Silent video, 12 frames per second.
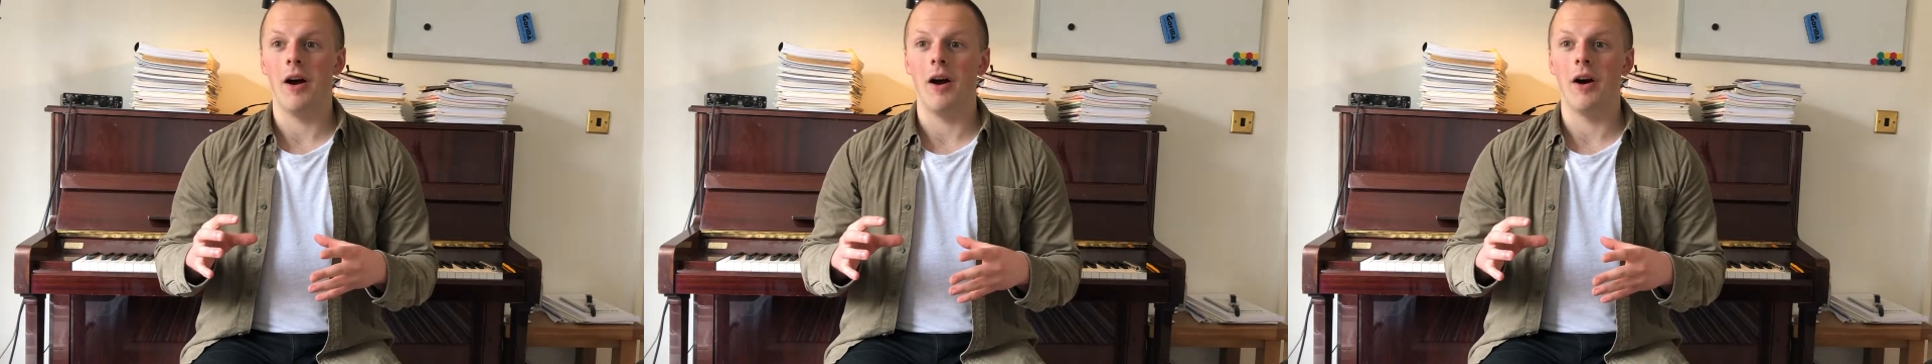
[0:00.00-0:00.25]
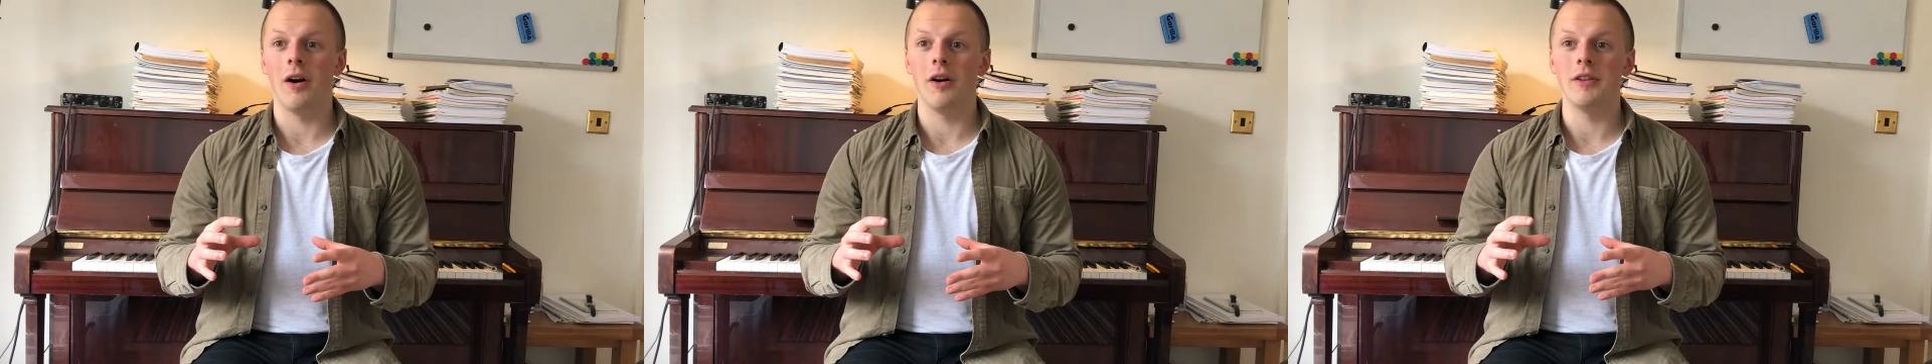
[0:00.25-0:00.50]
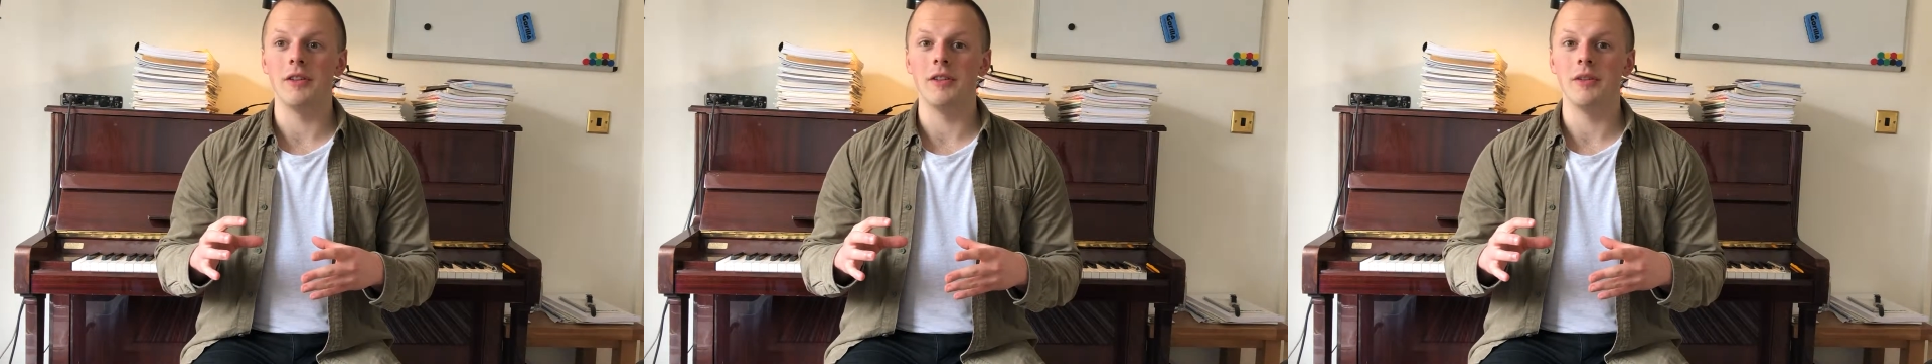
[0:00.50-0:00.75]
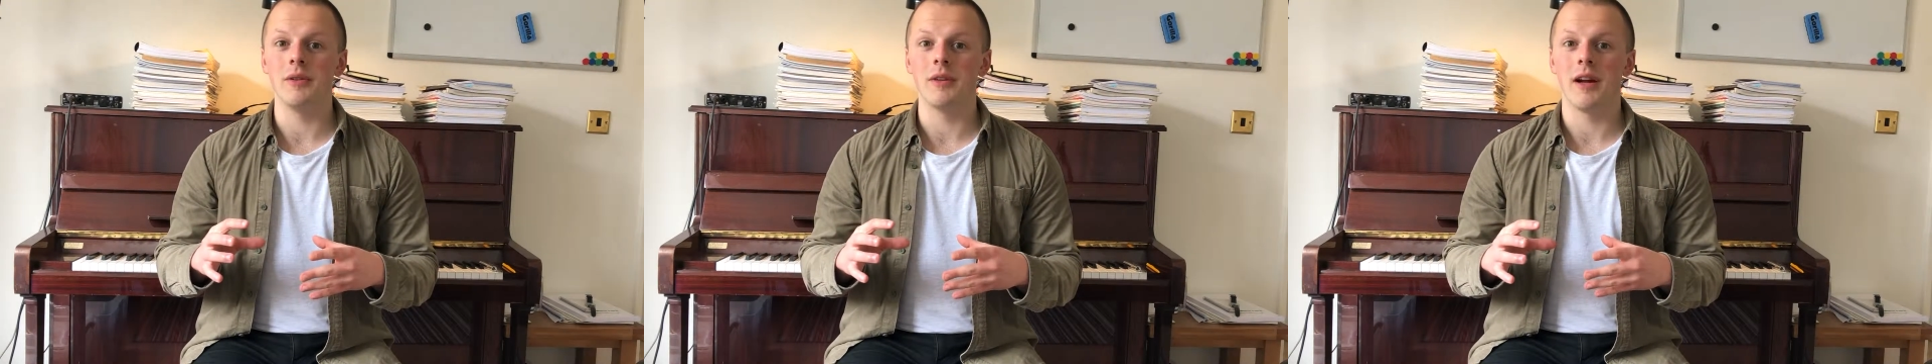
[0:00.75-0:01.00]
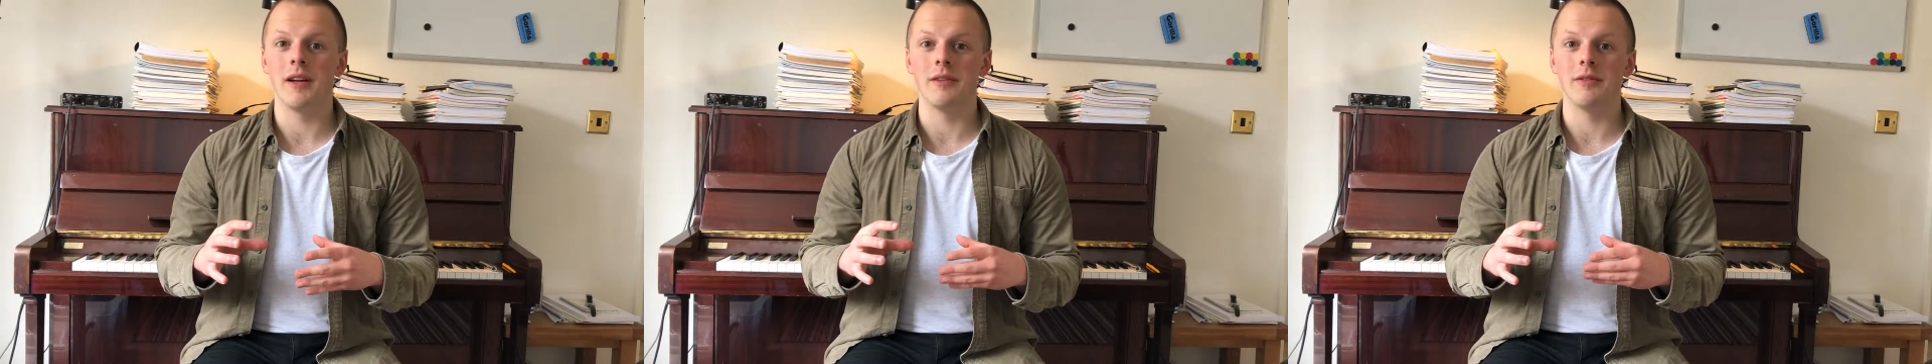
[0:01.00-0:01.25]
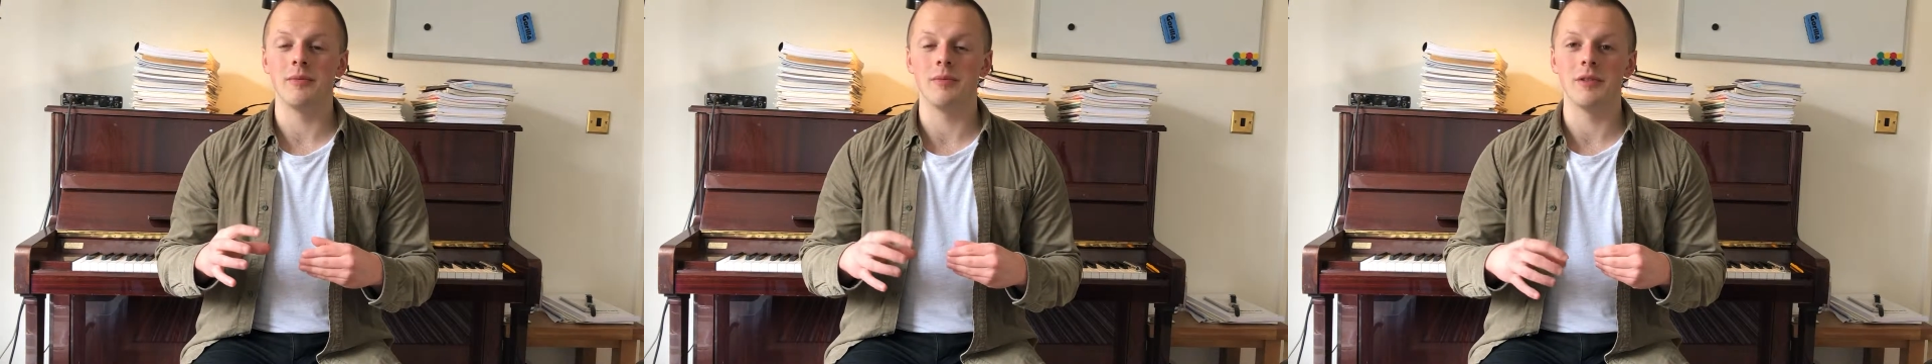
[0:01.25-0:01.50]
Are you kind
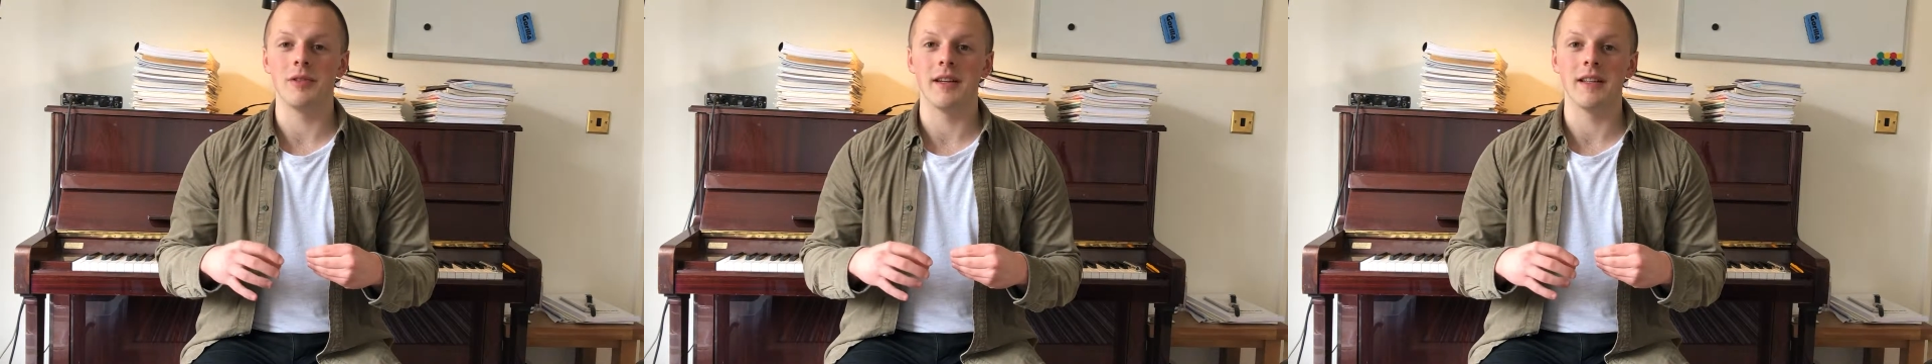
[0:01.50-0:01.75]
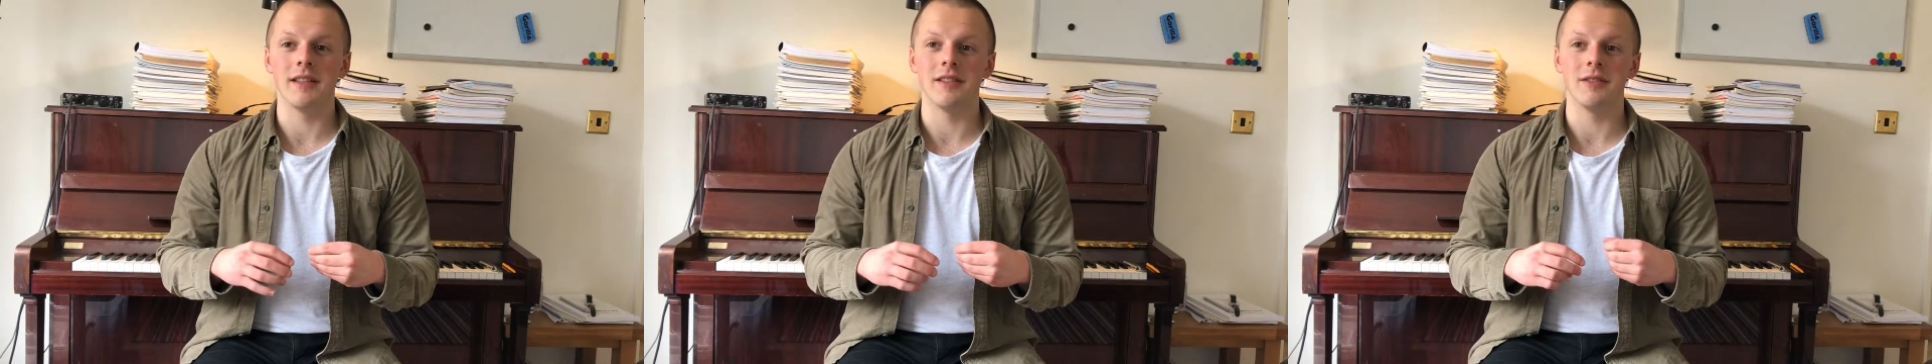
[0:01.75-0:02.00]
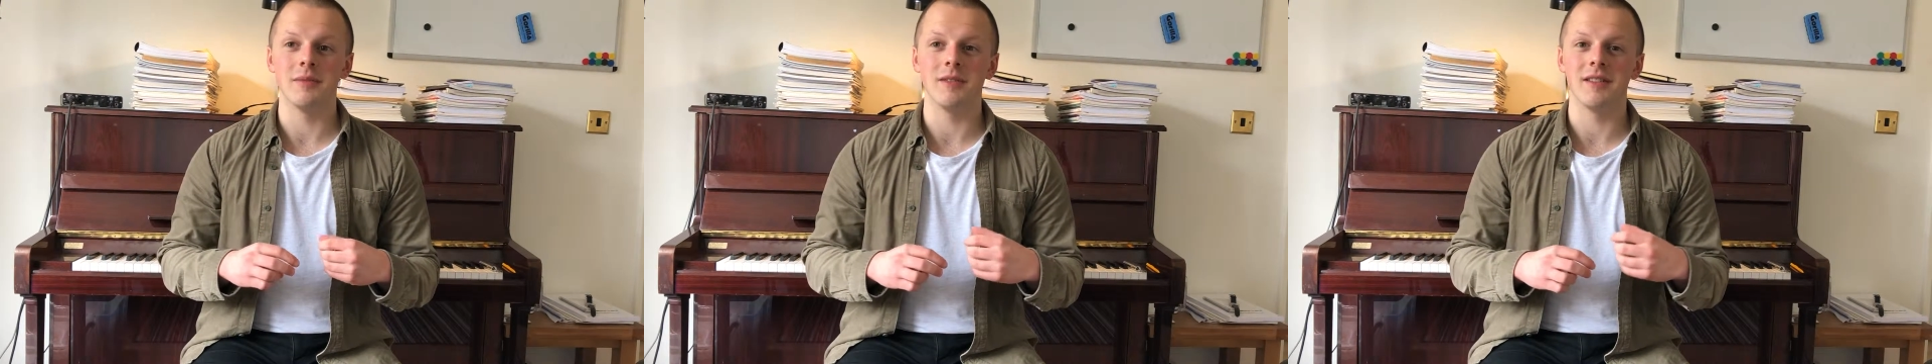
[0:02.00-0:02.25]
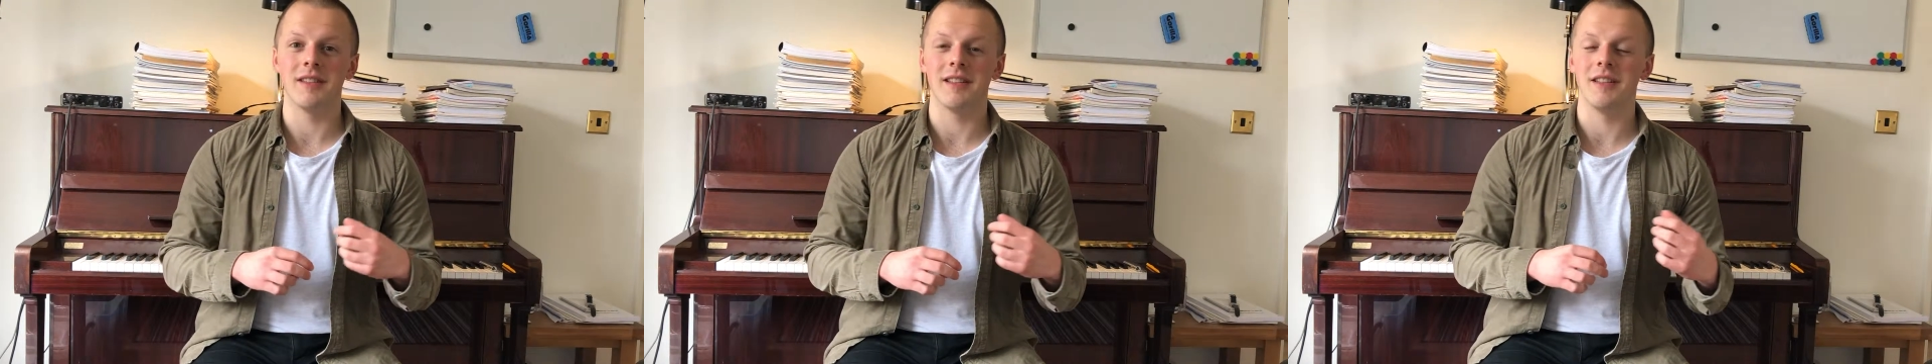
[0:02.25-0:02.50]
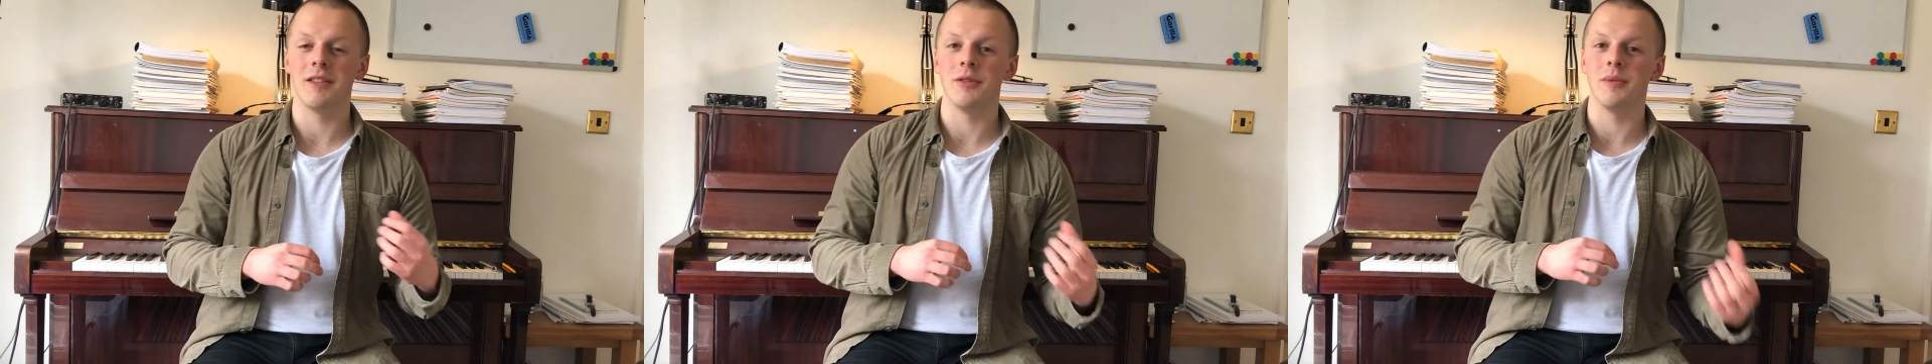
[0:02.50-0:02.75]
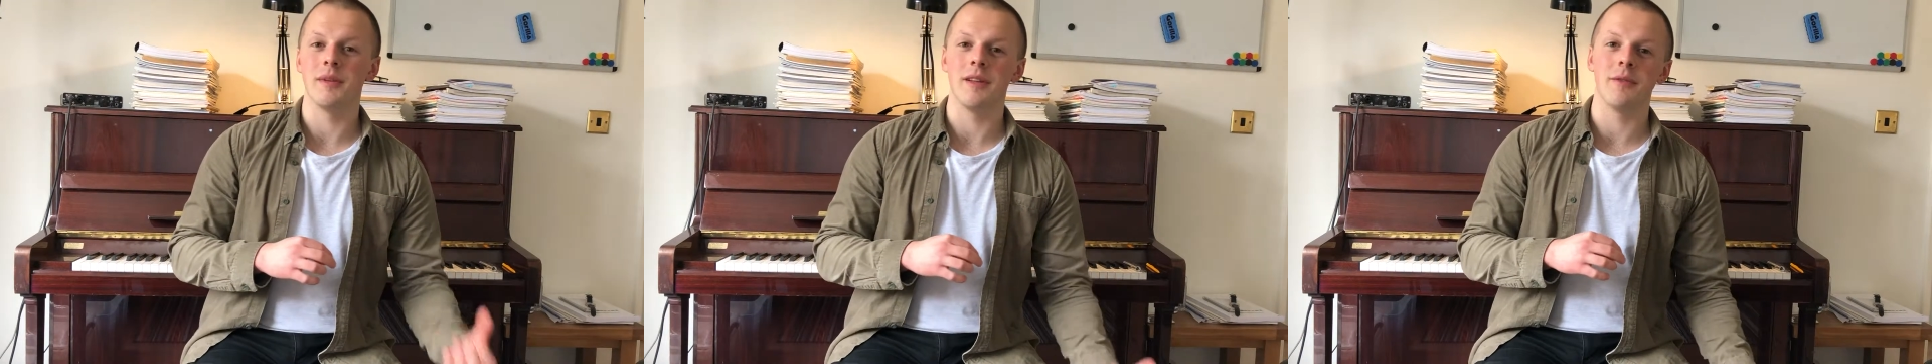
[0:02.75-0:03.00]
of portraying it as something they could
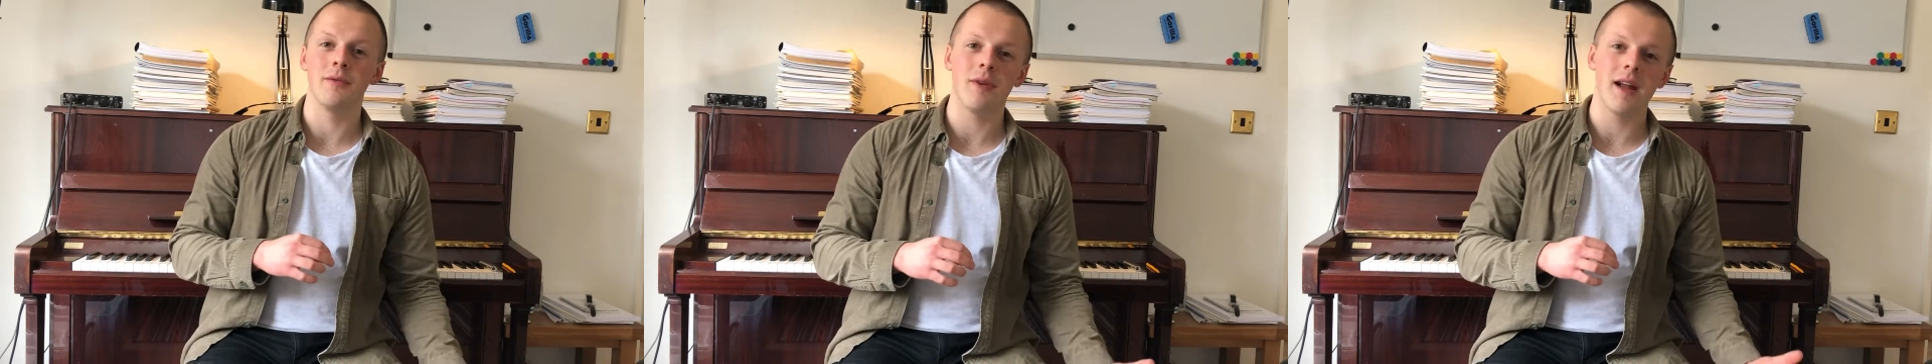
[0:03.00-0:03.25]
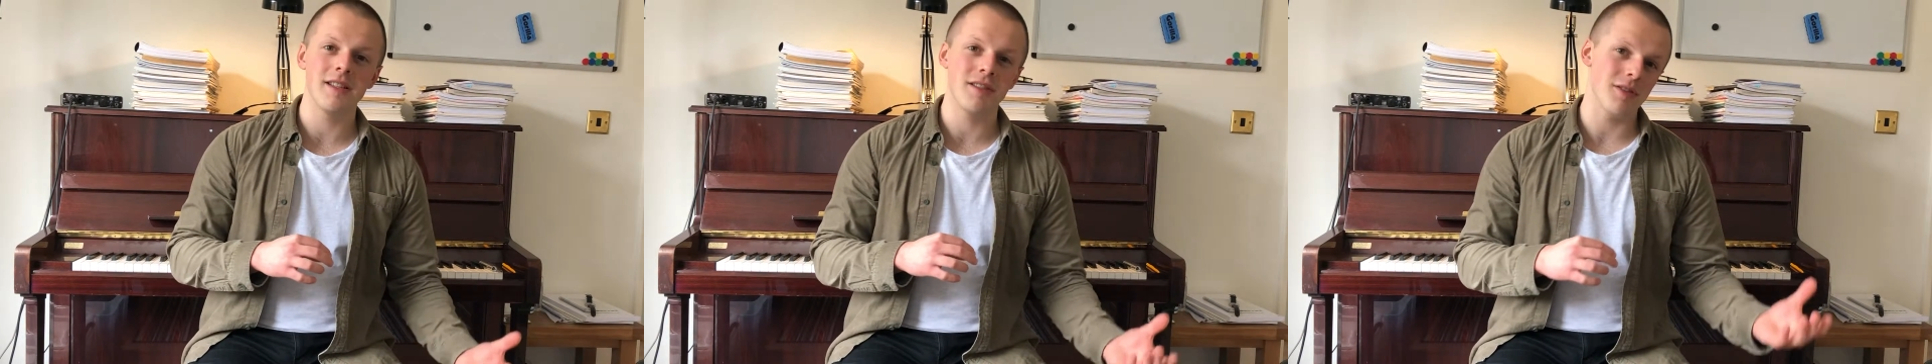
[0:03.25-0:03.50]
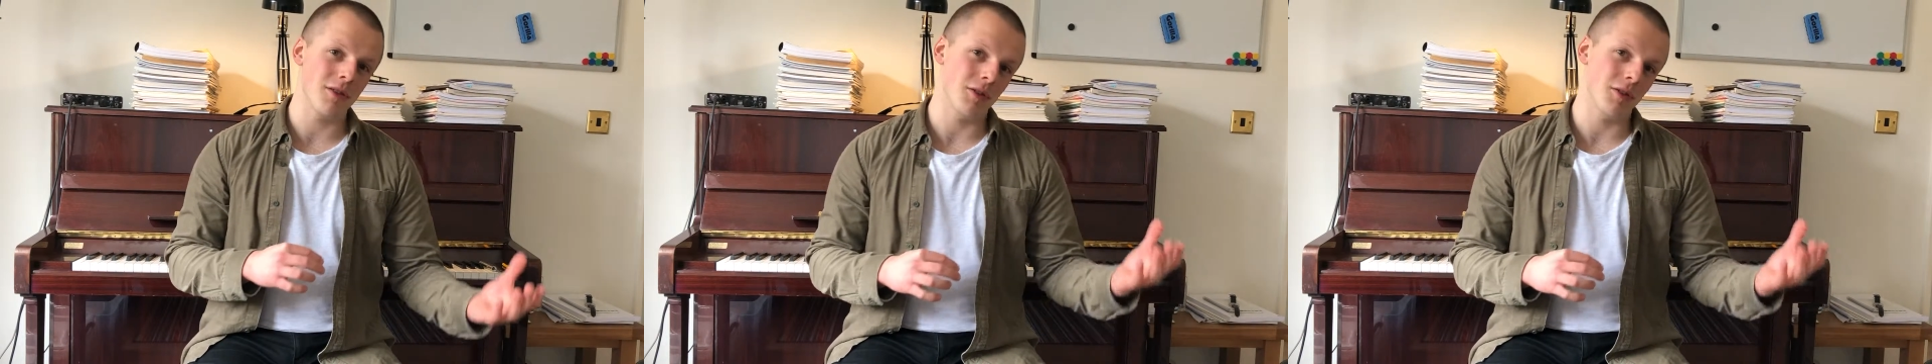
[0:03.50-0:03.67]
do it with their friends,